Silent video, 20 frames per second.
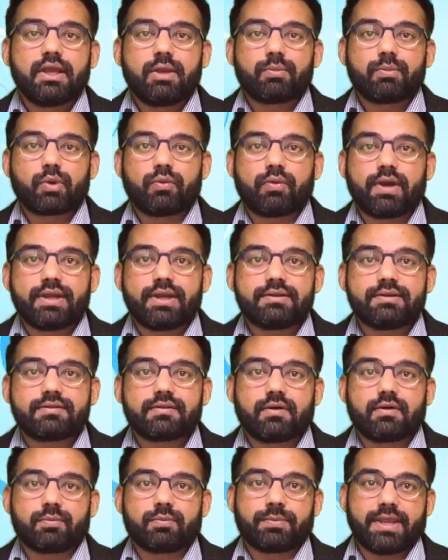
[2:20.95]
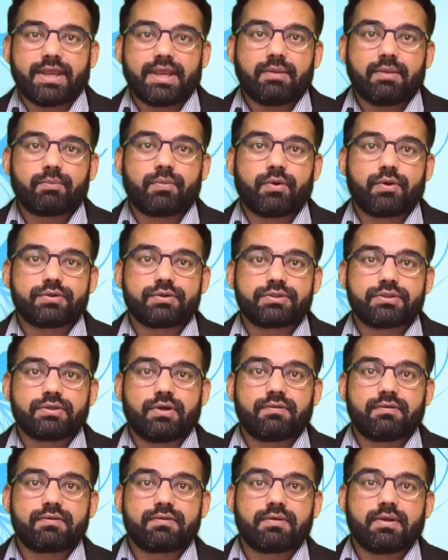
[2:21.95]
provides or pay portion
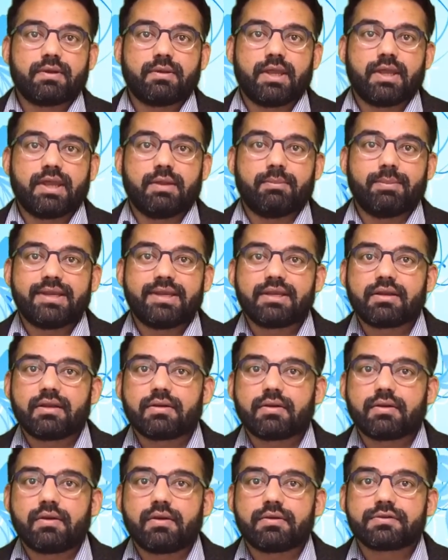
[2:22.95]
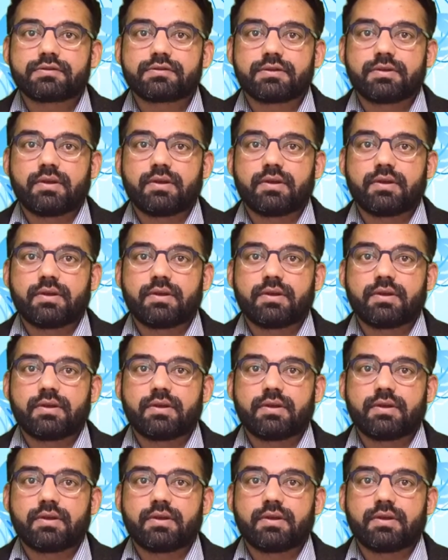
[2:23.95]
of uh, medical costs,